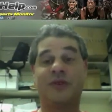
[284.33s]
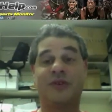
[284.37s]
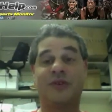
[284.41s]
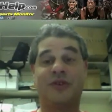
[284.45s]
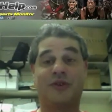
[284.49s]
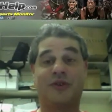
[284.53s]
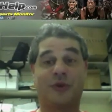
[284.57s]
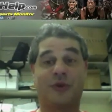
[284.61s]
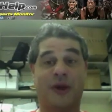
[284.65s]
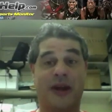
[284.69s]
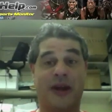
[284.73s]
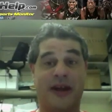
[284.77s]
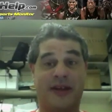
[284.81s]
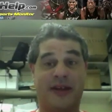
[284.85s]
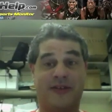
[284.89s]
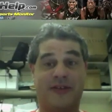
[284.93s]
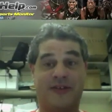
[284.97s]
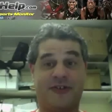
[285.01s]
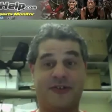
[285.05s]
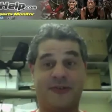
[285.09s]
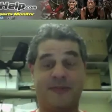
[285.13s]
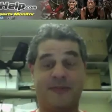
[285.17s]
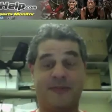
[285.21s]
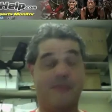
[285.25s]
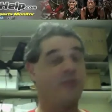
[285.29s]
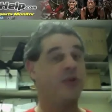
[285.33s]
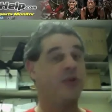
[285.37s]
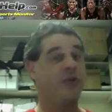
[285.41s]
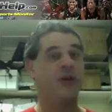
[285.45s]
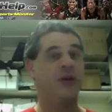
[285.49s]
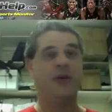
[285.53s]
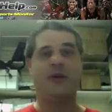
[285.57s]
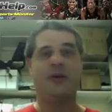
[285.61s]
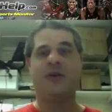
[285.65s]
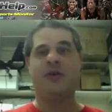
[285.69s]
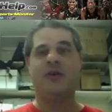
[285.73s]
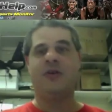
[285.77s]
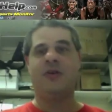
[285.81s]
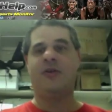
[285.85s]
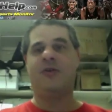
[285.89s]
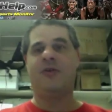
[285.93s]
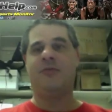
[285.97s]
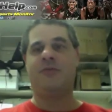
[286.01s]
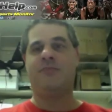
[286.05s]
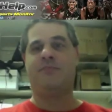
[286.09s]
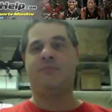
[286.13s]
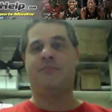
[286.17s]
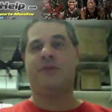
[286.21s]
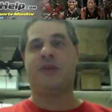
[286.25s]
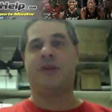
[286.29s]
Three hits.
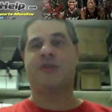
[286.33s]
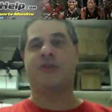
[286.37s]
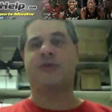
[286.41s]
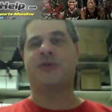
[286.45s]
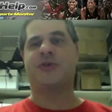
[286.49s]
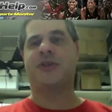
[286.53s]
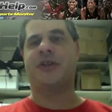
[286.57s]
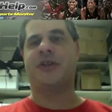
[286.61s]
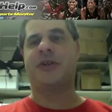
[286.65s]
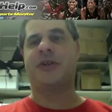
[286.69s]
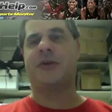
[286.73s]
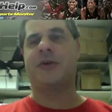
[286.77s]
Pitchers did their